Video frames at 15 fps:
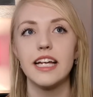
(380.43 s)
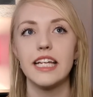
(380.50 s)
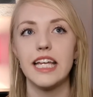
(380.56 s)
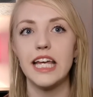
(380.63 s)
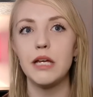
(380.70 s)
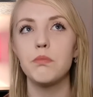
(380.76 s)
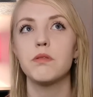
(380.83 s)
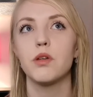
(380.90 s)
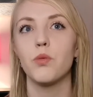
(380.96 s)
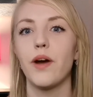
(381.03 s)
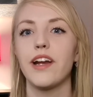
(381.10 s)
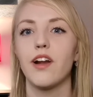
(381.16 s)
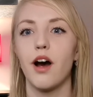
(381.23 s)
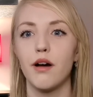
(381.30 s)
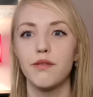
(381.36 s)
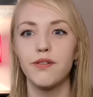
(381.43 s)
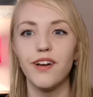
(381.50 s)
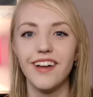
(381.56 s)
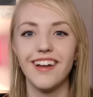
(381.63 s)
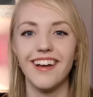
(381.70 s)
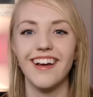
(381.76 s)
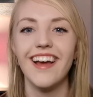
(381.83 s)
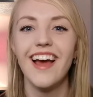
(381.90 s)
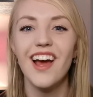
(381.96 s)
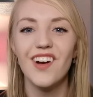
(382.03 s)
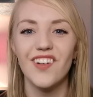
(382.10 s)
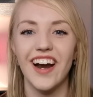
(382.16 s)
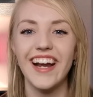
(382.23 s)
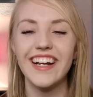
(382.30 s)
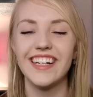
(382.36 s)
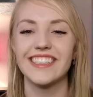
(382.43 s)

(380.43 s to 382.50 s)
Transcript: keep the weight off, right?